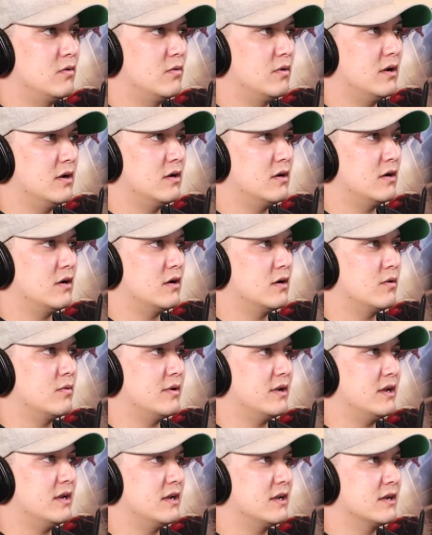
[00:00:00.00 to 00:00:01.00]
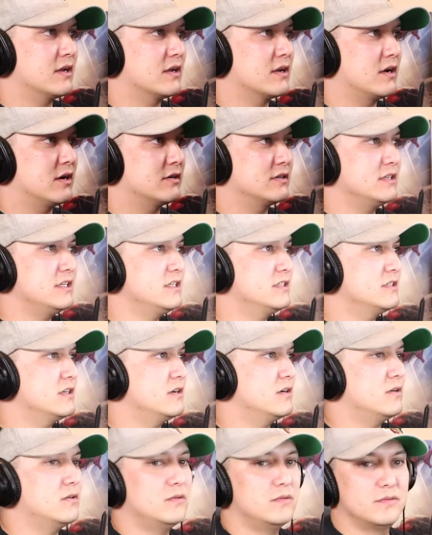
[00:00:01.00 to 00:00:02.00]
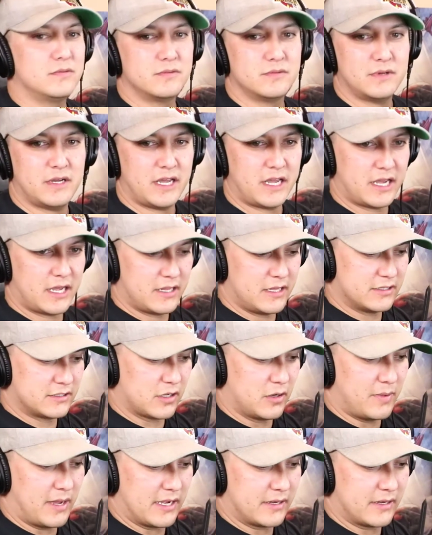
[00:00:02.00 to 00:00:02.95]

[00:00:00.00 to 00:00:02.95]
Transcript: are we? Incognito. And let's go back.